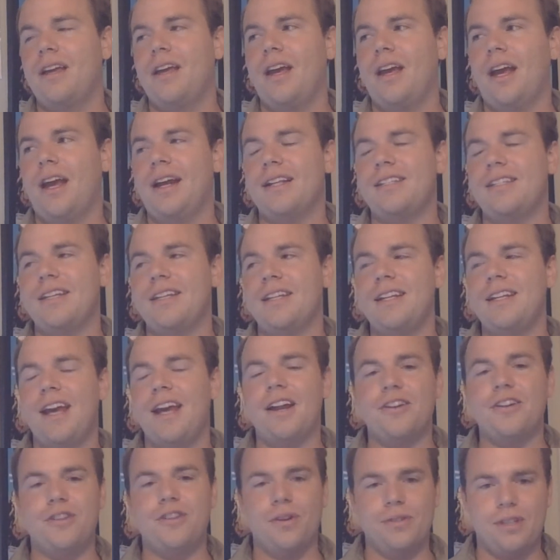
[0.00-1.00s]
and it's
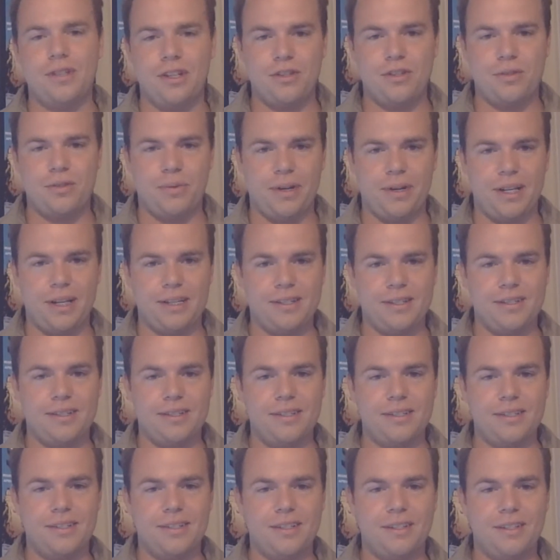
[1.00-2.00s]
Indiana Jones in the 20s,
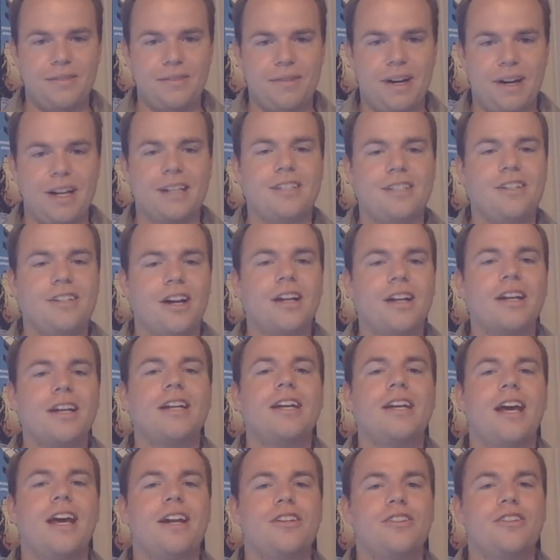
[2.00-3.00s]
right? It's young
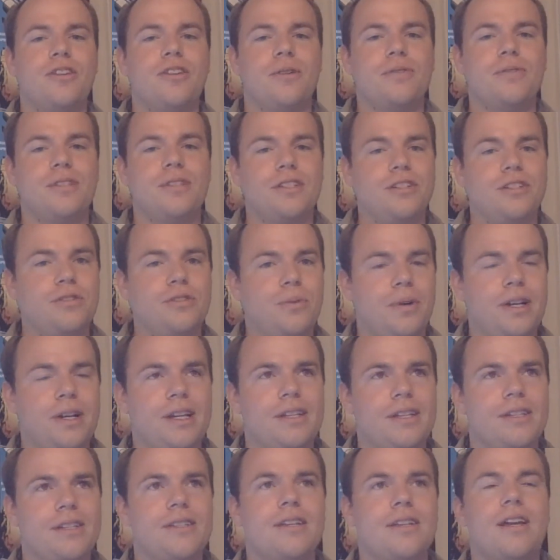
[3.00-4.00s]
Indiana Jones in the
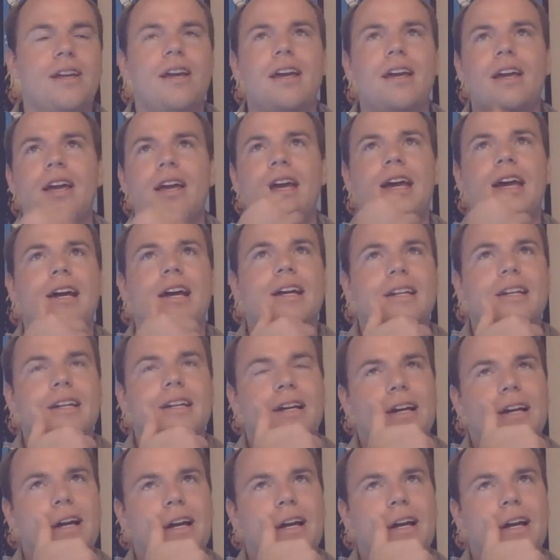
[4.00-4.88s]
20s. And,